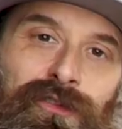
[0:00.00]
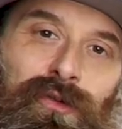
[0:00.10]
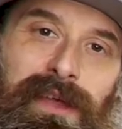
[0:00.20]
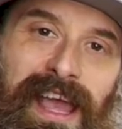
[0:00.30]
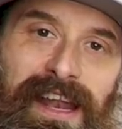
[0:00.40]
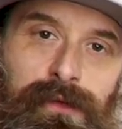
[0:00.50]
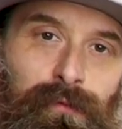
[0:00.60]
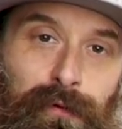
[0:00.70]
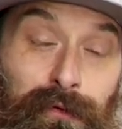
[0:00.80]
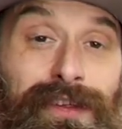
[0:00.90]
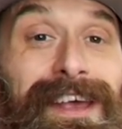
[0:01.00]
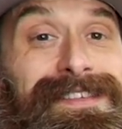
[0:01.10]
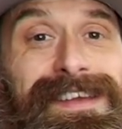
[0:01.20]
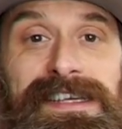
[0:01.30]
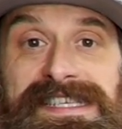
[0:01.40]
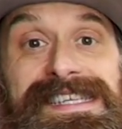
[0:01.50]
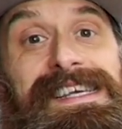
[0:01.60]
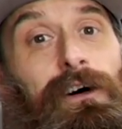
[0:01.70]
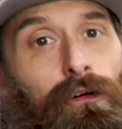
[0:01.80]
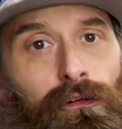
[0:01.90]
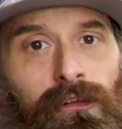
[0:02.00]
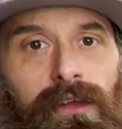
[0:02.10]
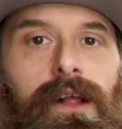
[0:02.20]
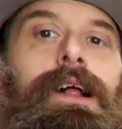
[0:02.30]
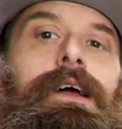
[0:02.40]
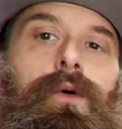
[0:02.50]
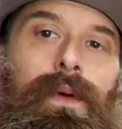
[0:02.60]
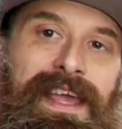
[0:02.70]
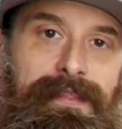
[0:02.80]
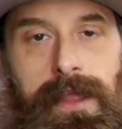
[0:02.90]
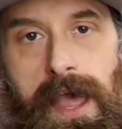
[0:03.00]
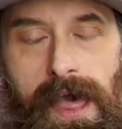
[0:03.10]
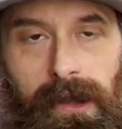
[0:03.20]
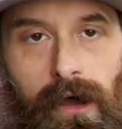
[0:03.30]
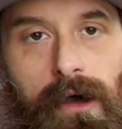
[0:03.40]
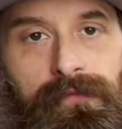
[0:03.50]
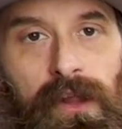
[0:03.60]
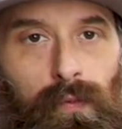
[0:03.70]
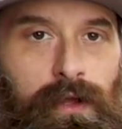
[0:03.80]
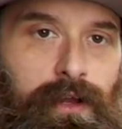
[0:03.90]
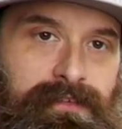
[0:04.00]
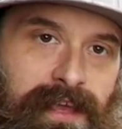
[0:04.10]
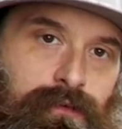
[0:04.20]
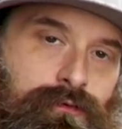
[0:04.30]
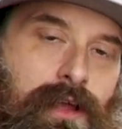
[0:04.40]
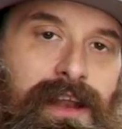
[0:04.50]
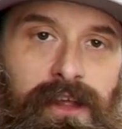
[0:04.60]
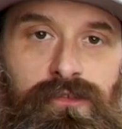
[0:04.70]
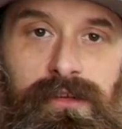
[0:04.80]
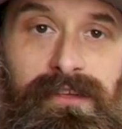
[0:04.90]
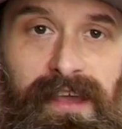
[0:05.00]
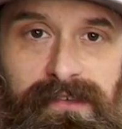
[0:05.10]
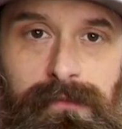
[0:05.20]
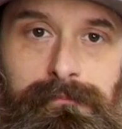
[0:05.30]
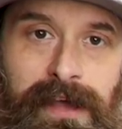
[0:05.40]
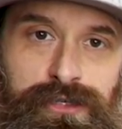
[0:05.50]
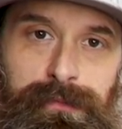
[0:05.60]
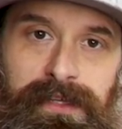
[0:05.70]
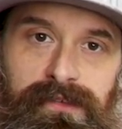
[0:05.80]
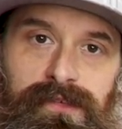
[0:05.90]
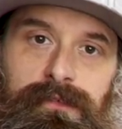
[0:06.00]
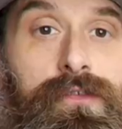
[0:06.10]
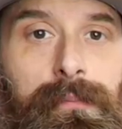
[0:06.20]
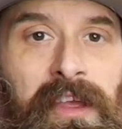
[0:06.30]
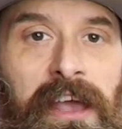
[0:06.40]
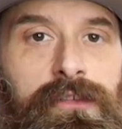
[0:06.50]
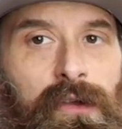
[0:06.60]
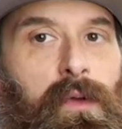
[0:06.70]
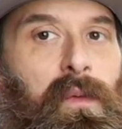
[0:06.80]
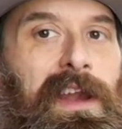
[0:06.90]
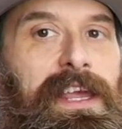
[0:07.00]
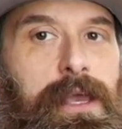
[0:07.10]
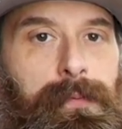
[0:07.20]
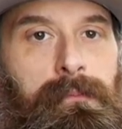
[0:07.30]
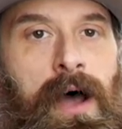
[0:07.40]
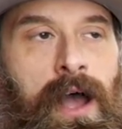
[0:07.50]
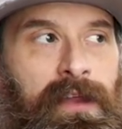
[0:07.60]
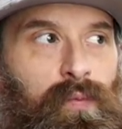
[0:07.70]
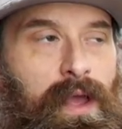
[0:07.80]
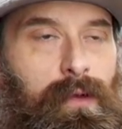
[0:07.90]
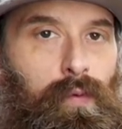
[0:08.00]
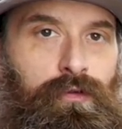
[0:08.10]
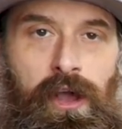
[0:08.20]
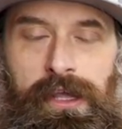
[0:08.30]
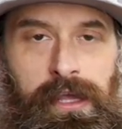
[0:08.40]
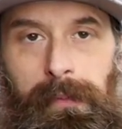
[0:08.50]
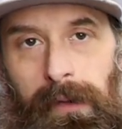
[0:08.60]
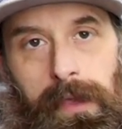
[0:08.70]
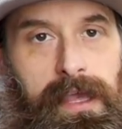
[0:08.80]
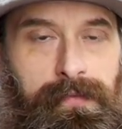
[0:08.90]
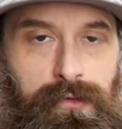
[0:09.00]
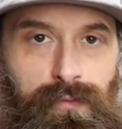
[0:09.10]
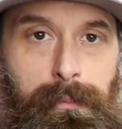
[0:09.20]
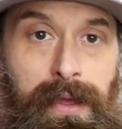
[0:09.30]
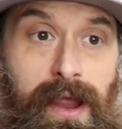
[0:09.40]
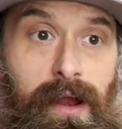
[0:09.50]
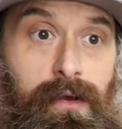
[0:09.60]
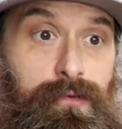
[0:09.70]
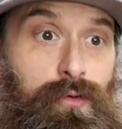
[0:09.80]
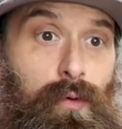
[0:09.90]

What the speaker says: in doing any further testing until we get the head off. Then we're gonna take a straight edge and take some measurements. Something else that we wanna keep in mind when we're talking about making this repair is